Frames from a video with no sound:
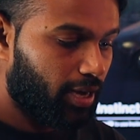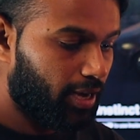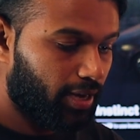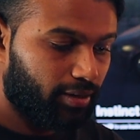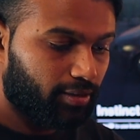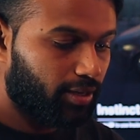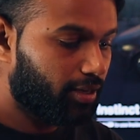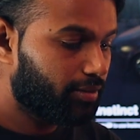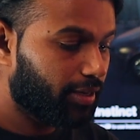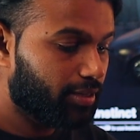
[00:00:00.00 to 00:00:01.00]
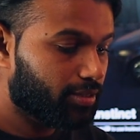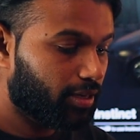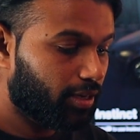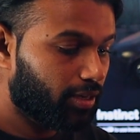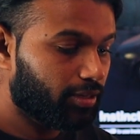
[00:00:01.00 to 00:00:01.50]
And there is
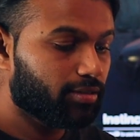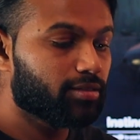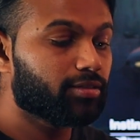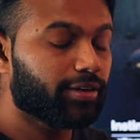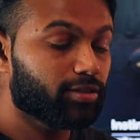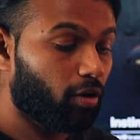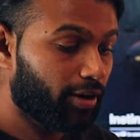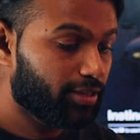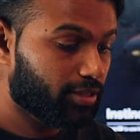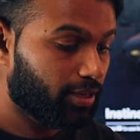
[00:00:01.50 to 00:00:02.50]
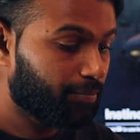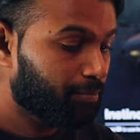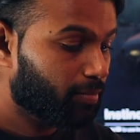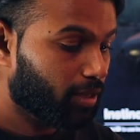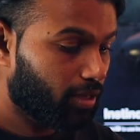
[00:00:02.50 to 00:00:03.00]
Assassin's Creed Odyssey,
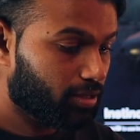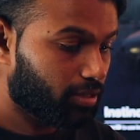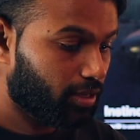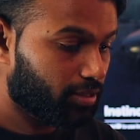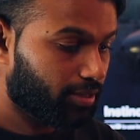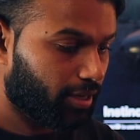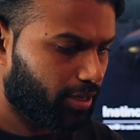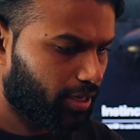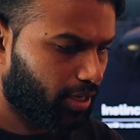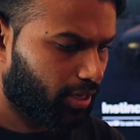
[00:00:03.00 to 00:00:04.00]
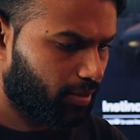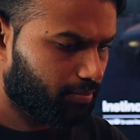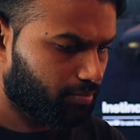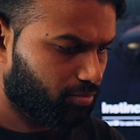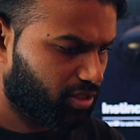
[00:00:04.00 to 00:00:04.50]

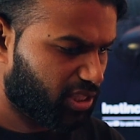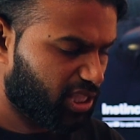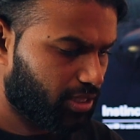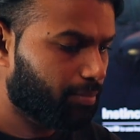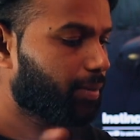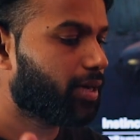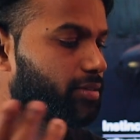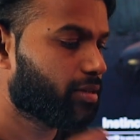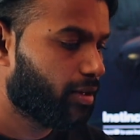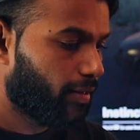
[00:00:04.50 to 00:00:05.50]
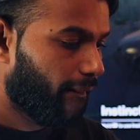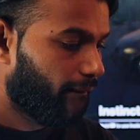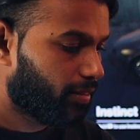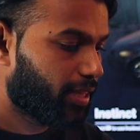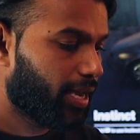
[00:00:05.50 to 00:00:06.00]
Stadia Season Pass.
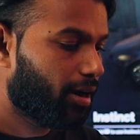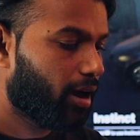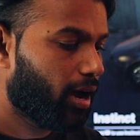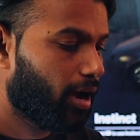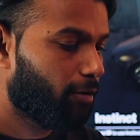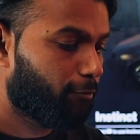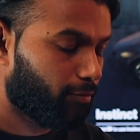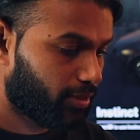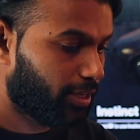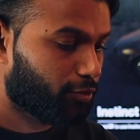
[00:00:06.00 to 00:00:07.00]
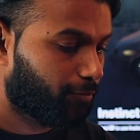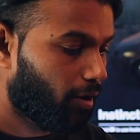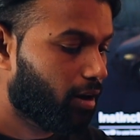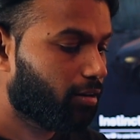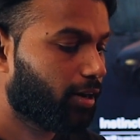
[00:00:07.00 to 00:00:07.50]
There is
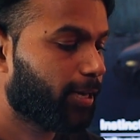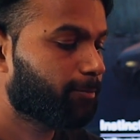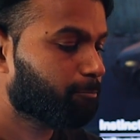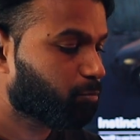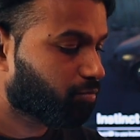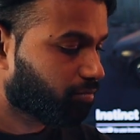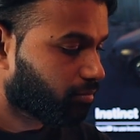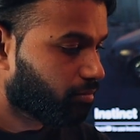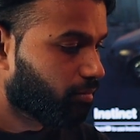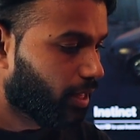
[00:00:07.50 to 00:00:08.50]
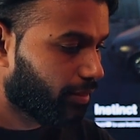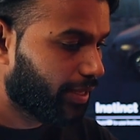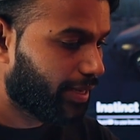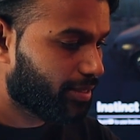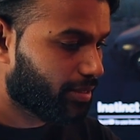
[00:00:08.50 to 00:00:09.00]
Far Cry.
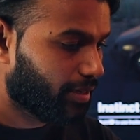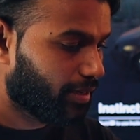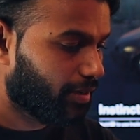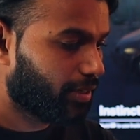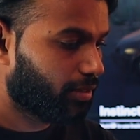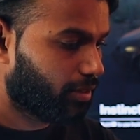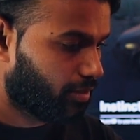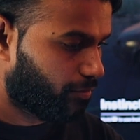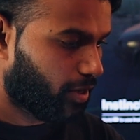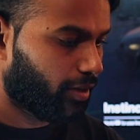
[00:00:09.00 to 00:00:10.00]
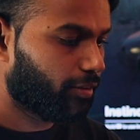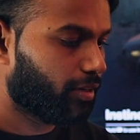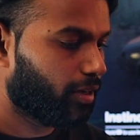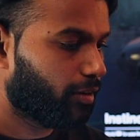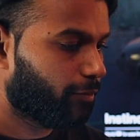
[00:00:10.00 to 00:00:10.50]
There is Far
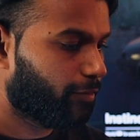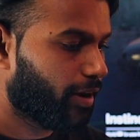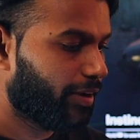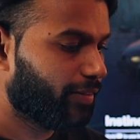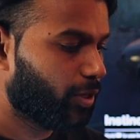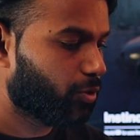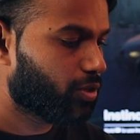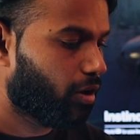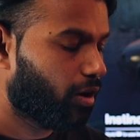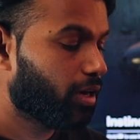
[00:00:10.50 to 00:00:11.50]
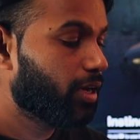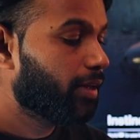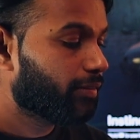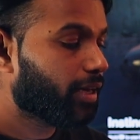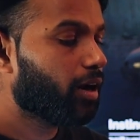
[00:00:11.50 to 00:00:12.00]
Cry 5, New Dawn.
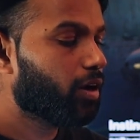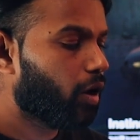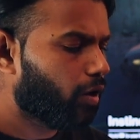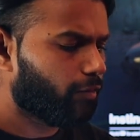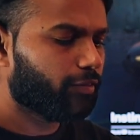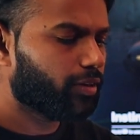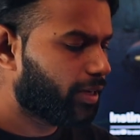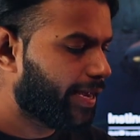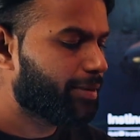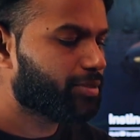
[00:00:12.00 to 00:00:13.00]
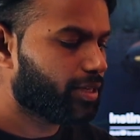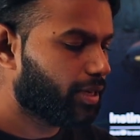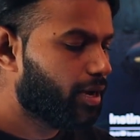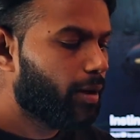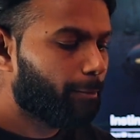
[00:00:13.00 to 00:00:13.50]
There are a lot of games
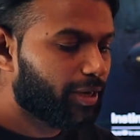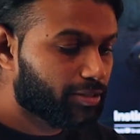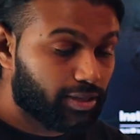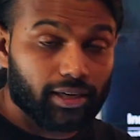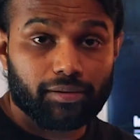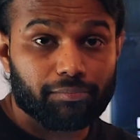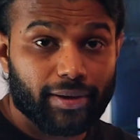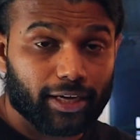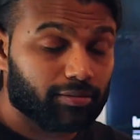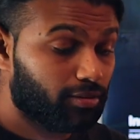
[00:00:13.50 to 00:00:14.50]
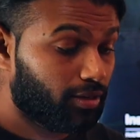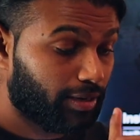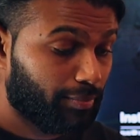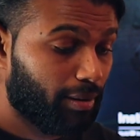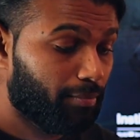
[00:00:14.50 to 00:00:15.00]
here. But still,
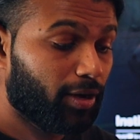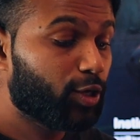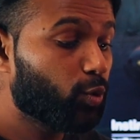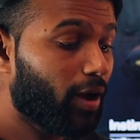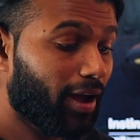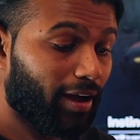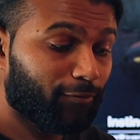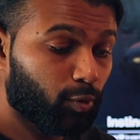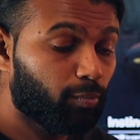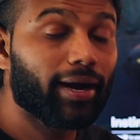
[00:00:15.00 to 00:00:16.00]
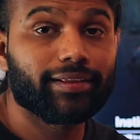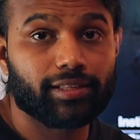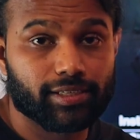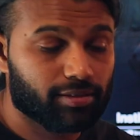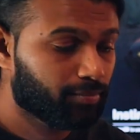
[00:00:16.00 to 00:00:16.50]
remember, you have to buy
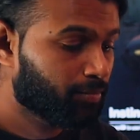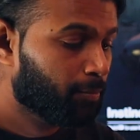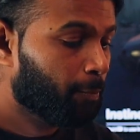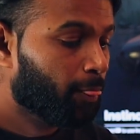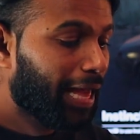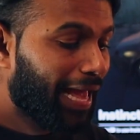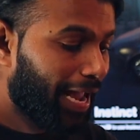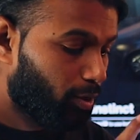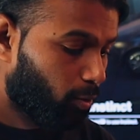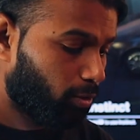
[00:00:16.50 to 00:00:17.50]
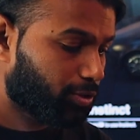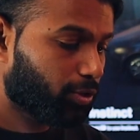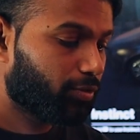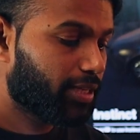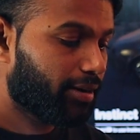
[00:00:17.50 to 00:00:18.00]
these. And
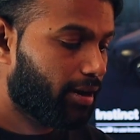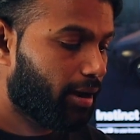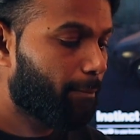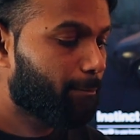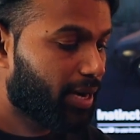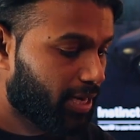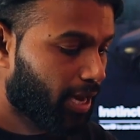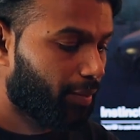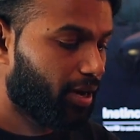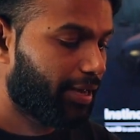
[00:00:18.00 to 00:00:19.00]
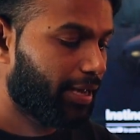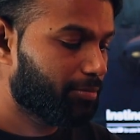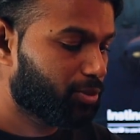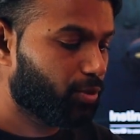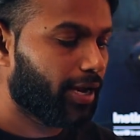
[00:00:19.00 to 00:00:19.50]
also, there are many other
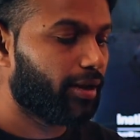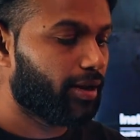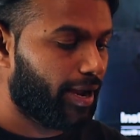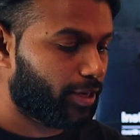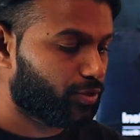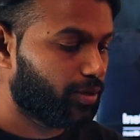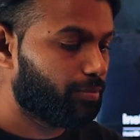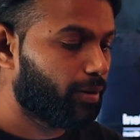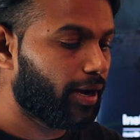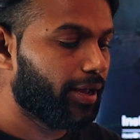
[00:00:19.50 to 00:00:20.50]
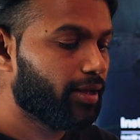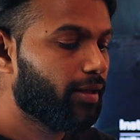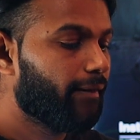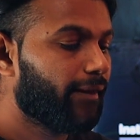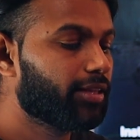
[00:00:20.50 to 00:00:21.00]
games you can actually buy
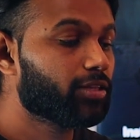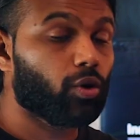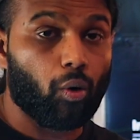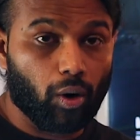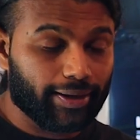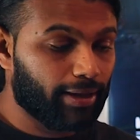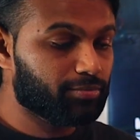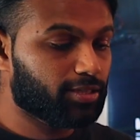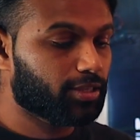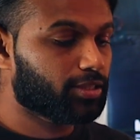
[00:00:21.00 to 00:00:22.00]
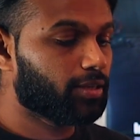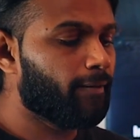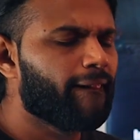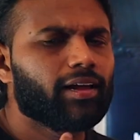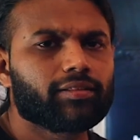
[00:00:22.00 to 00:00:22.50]
in this all game section.
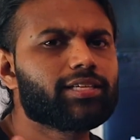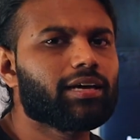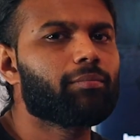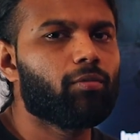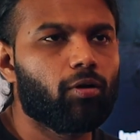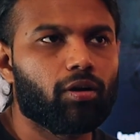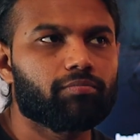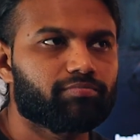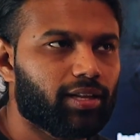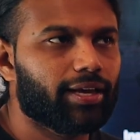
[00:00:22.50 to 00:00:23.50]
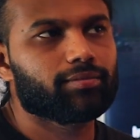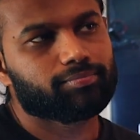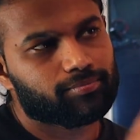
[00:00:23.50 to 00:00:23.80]
These are more like